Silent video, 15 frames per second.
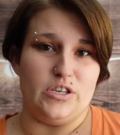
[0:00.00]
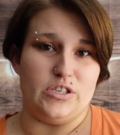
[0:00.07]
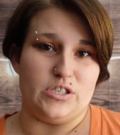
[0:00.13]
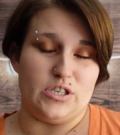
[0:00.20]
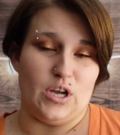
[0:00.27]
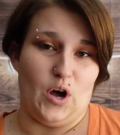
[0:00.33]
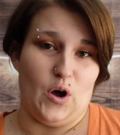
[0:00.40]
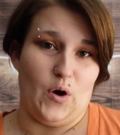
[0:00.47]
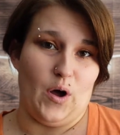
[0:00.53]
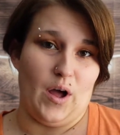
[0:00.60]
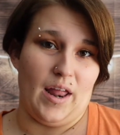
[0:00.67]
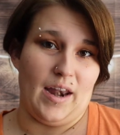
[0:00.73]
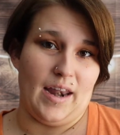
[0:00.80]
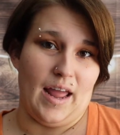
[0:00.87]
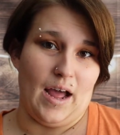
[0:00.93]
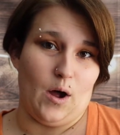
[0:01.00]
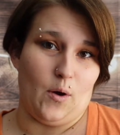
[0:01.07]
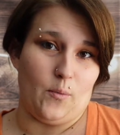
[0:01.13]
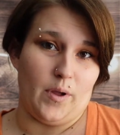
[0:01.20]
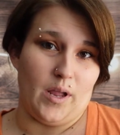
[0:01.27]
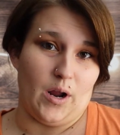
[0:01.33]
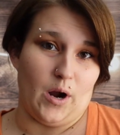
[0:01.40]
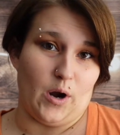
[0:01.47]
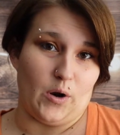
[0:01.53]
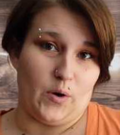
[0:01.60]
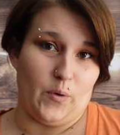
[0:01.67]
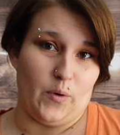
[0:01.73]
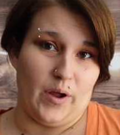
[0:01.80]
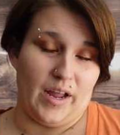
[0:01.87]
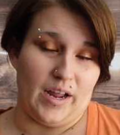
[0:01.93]
So now we are
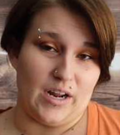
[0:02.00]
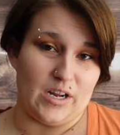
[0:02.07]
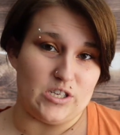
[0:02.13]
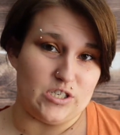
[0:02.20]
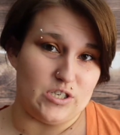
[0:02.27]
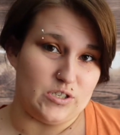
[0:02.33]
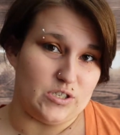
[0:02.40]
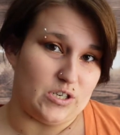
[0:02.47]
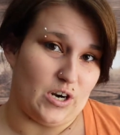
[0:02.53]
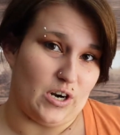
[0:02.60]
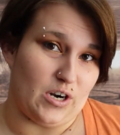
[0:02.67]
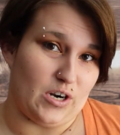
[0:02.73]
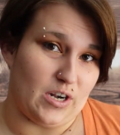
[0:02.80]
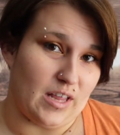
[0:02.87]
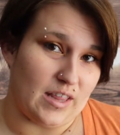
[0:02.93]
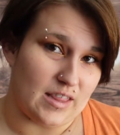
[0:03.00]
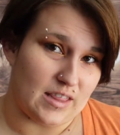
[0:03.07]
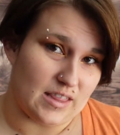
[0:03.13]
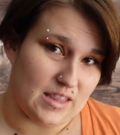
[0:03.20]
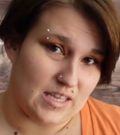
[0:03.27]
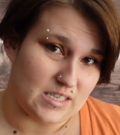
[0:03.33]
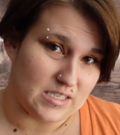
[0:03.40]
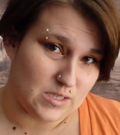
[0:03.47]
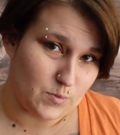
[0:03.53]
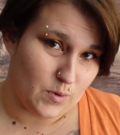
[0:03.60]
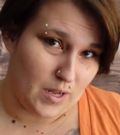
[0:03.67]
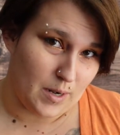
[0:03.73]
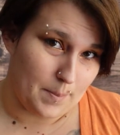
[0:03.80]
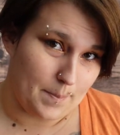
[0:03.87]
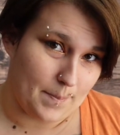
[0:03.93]
going to turn this
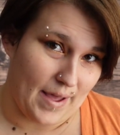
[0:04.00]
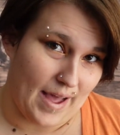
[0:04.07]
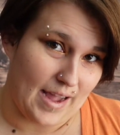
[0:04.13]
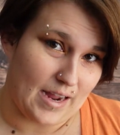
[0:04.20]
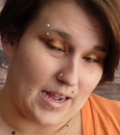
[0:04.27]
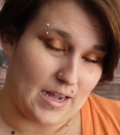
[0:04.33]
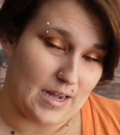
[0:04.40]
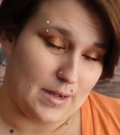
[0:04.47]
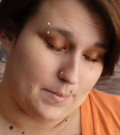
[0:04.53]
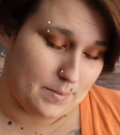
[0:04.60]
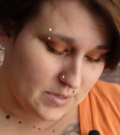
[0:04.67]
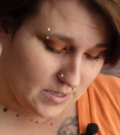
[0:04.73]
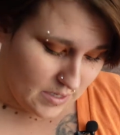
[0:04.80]
one back up